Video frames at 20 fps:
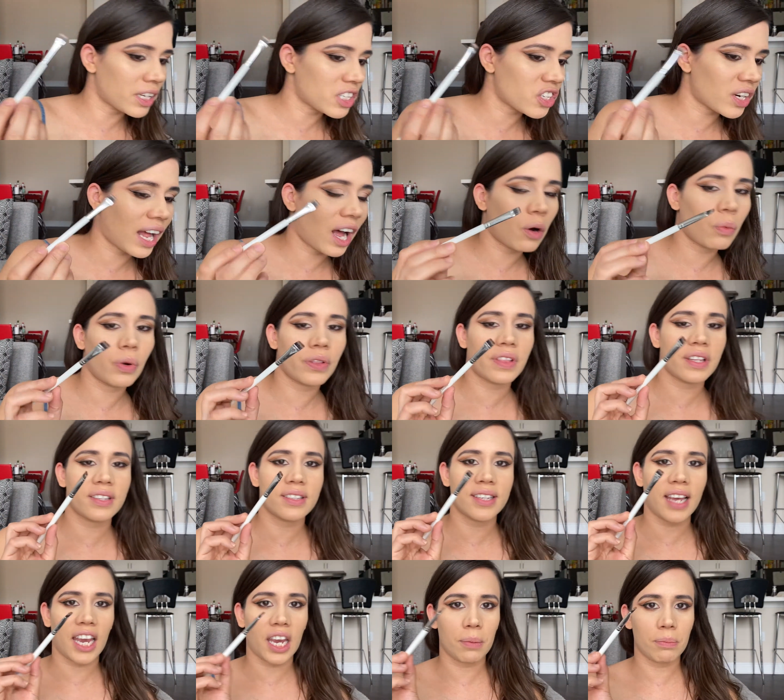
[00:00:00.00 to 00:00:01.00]
it out with the
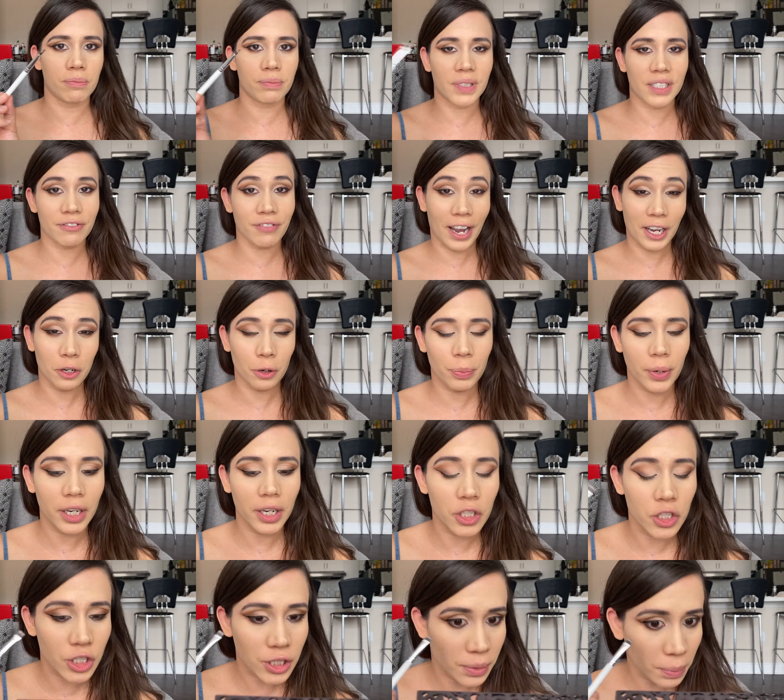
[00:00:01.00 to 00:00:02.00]
same definer
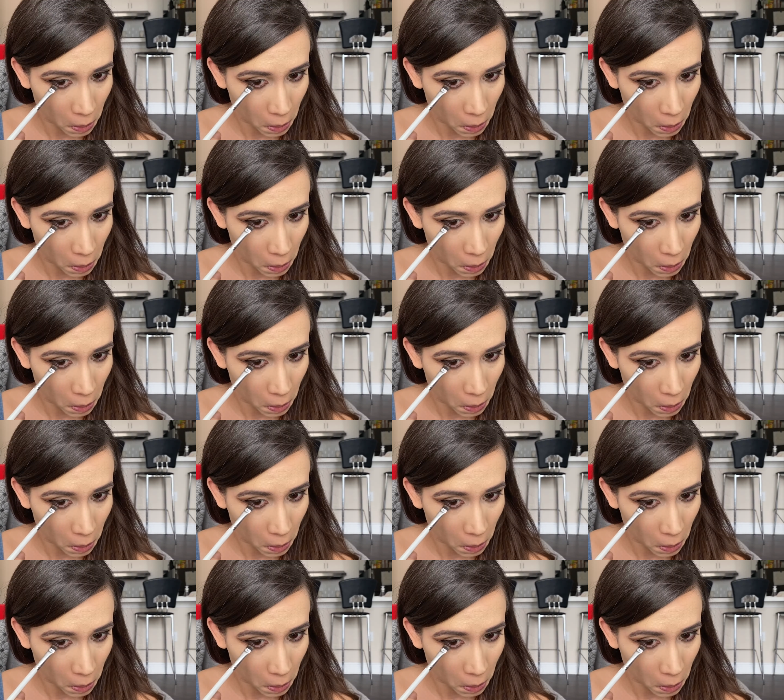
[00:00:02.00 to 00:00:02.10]
brush.